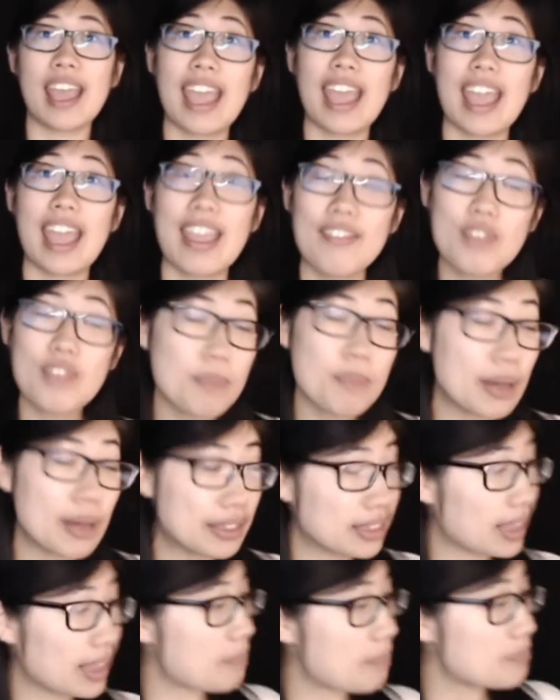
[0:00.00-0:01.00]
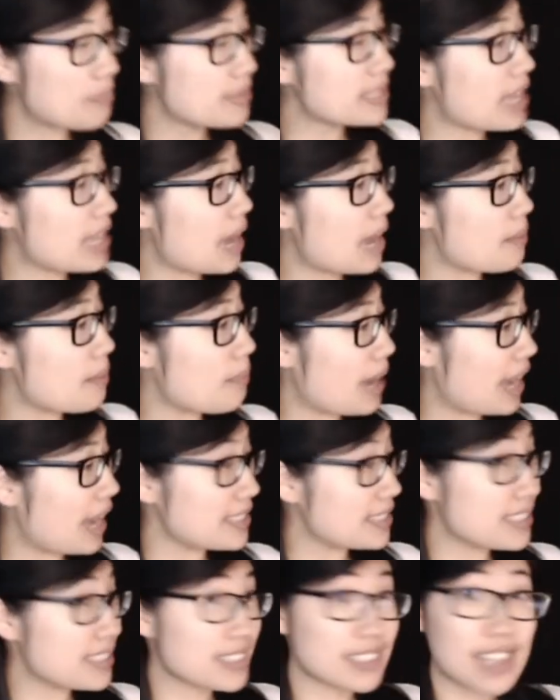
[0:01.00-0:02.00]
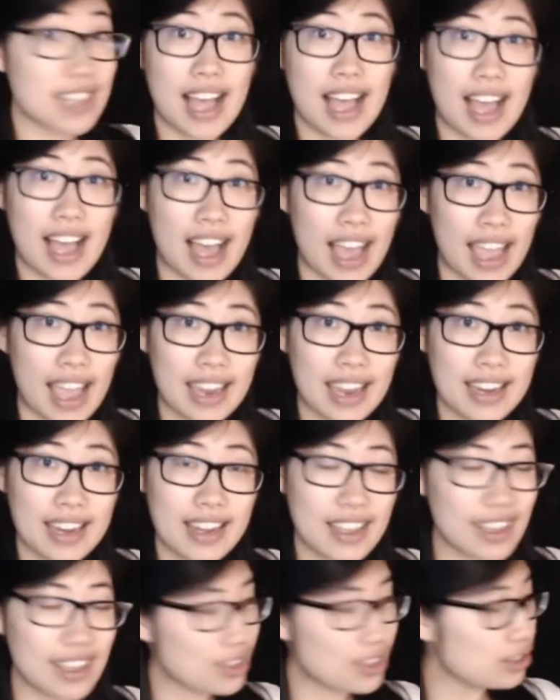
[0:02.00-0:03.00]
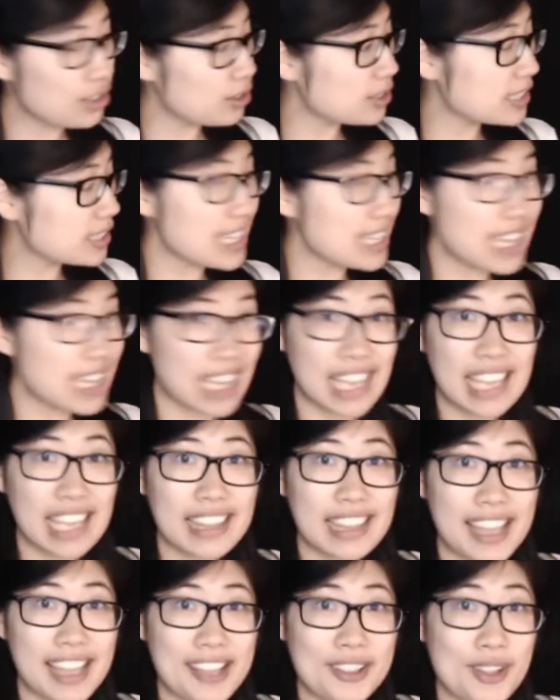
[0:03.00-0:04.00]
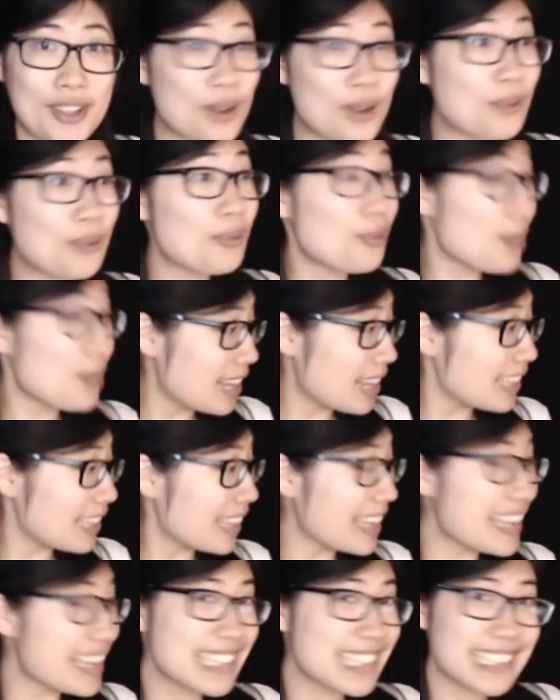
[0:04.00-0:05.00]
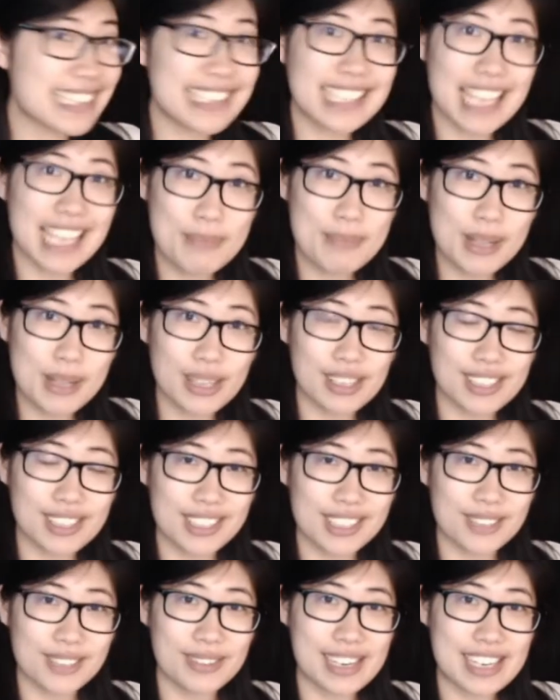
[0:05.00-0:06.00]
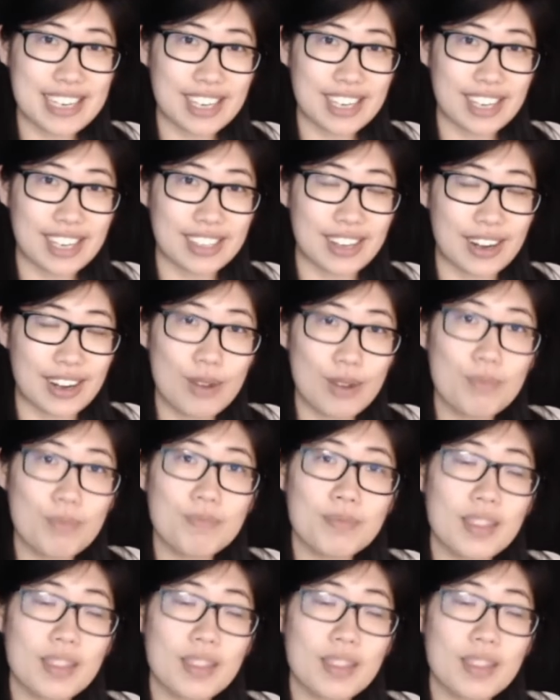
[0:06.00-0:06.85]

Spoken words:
If you put them side by side, you'll see they look really similar to each other.